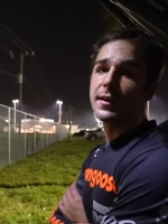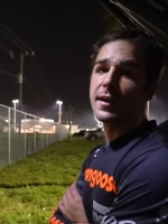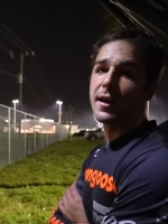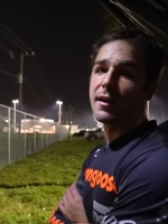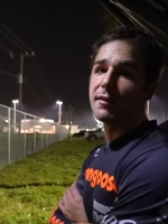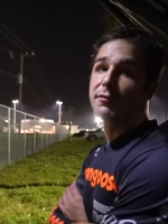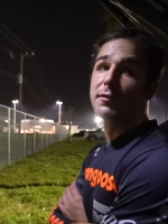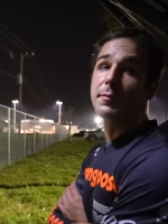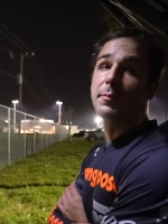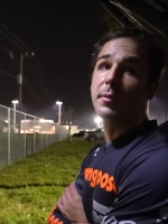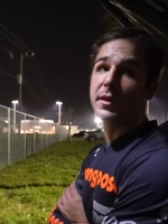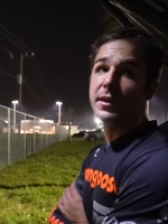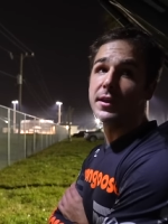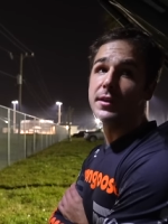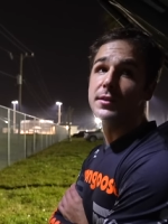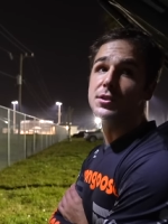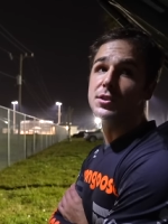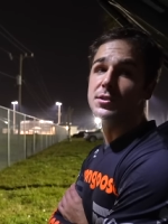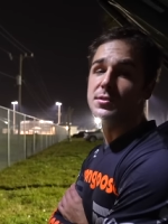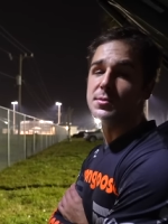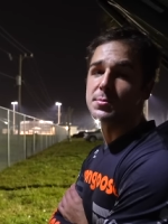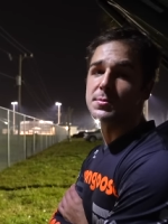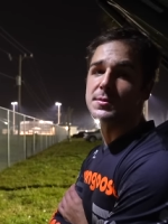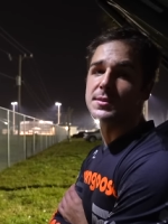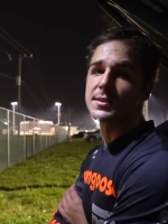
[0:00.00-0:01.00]
Everybody
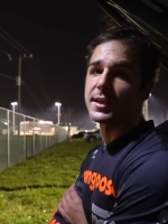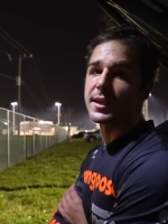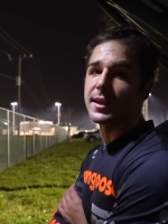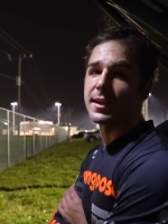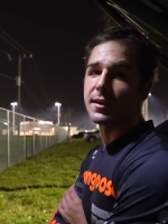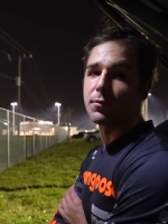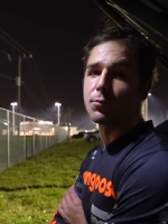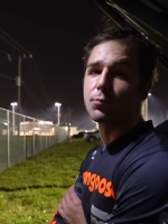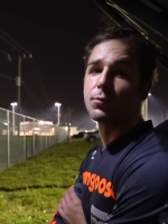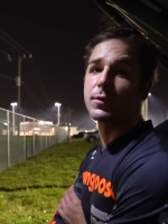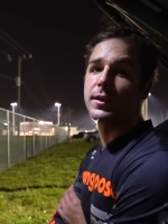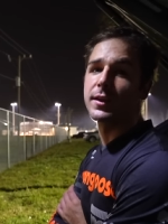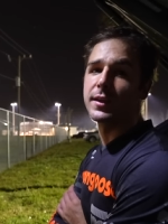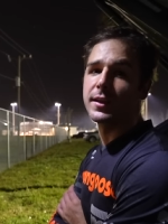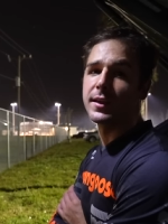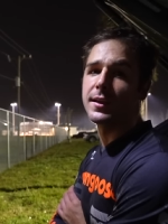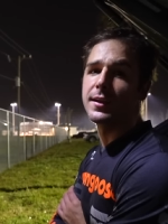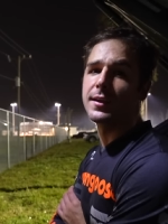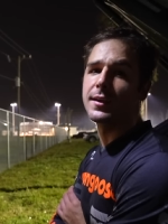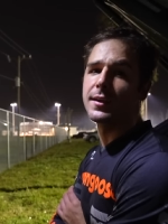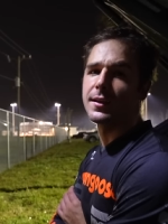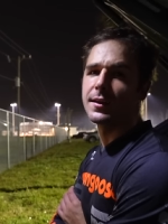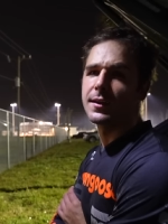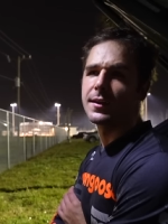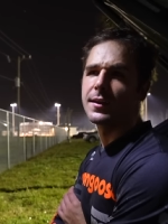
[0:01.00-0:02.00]
just was like really
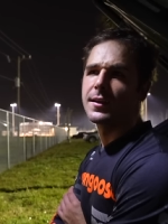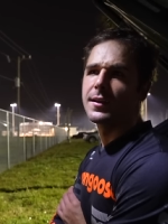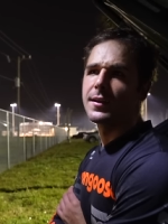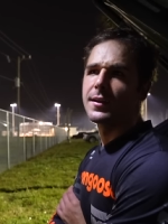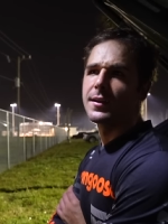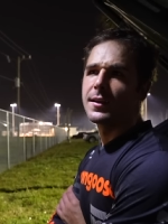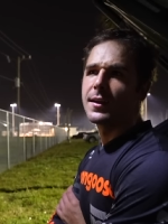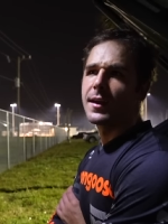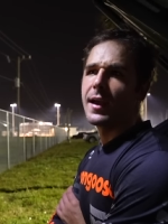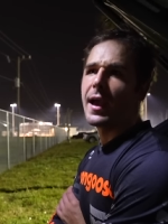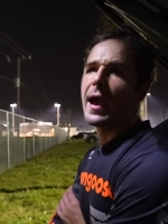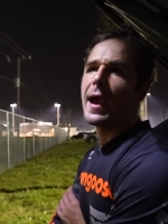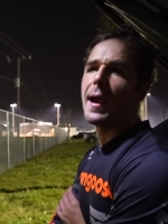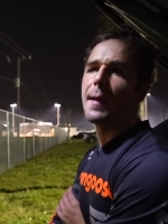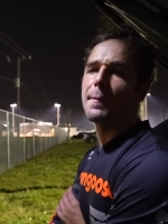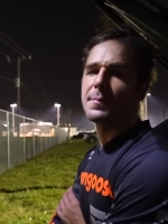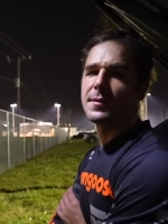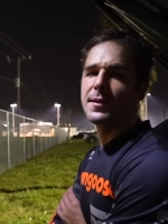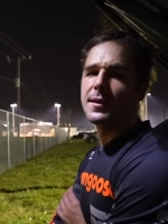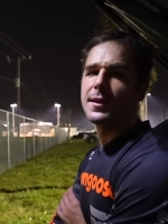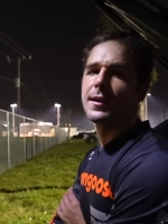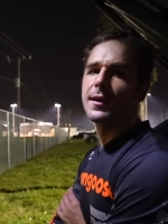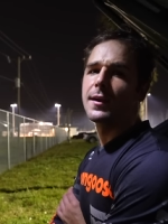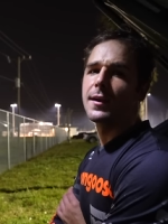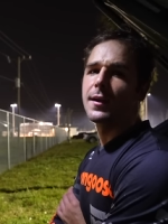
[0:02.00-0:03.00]

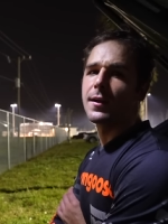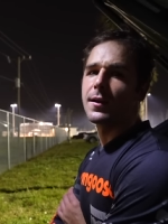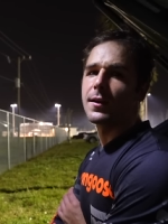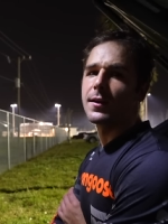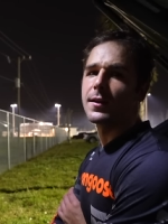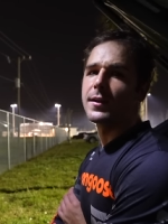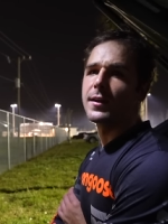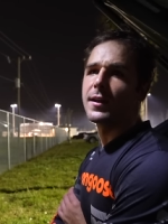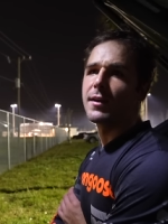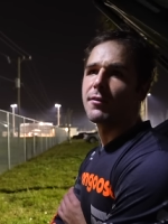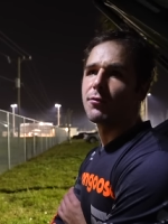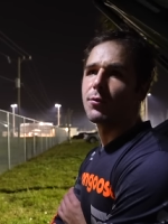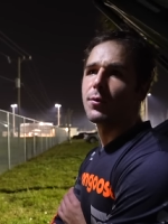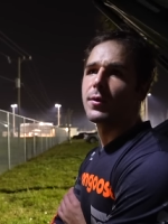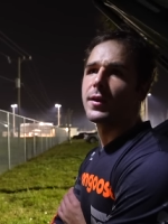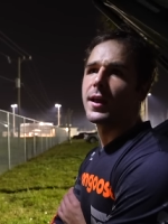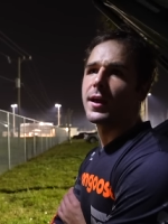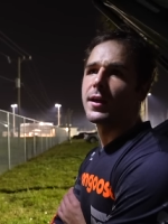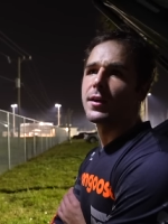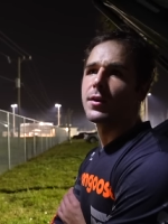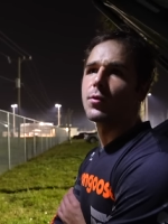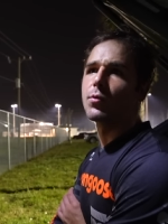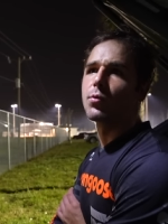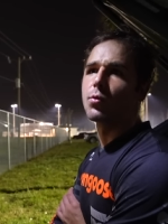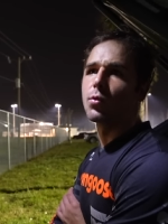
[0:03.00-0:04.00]
happy here, and everyone yeah.
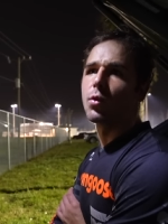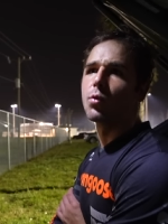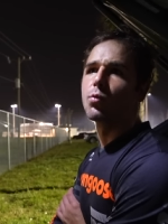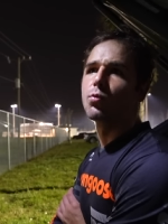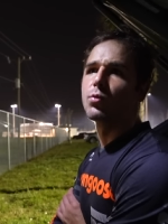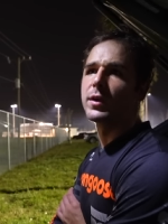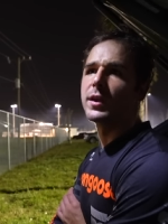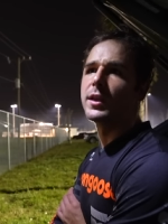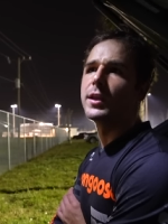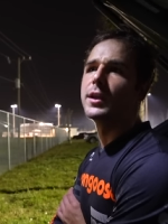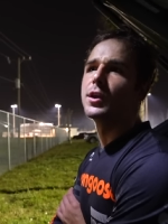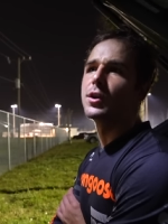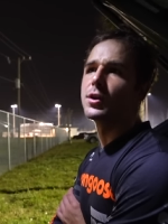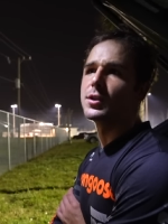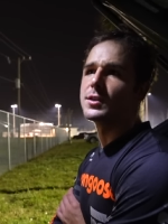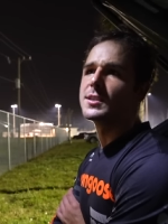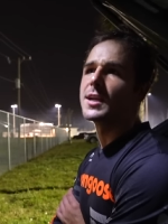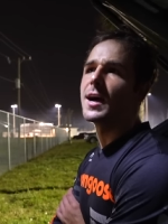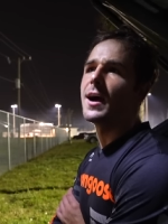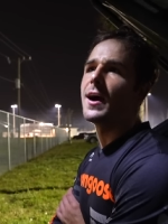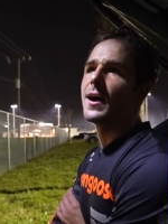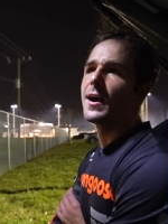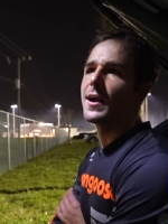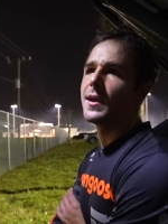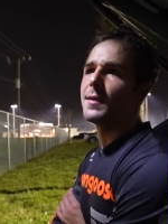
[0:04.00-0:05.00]
had a, really good
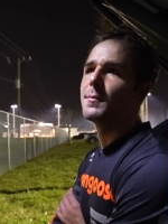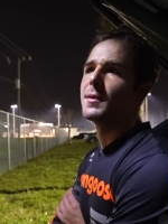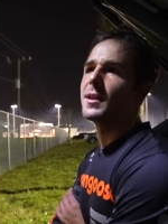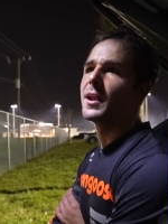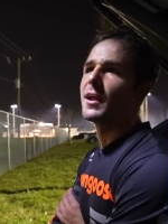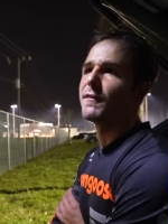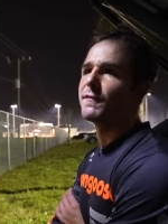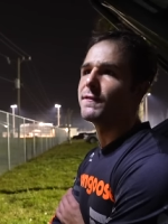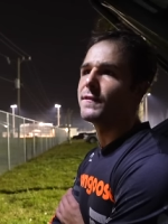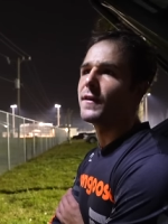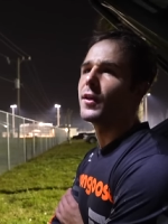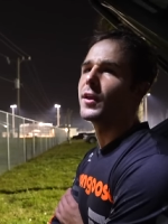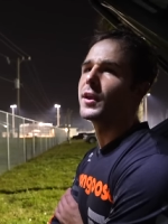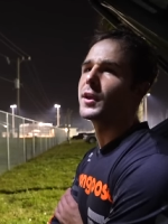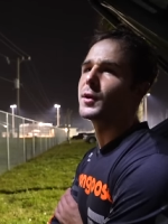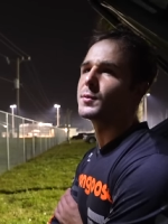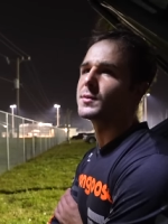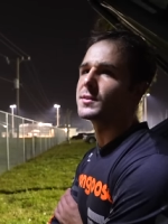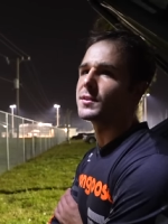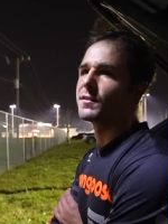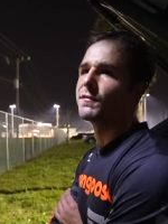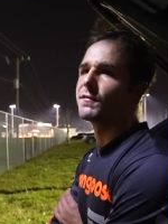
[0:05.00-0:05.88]
time. And I felt like it was a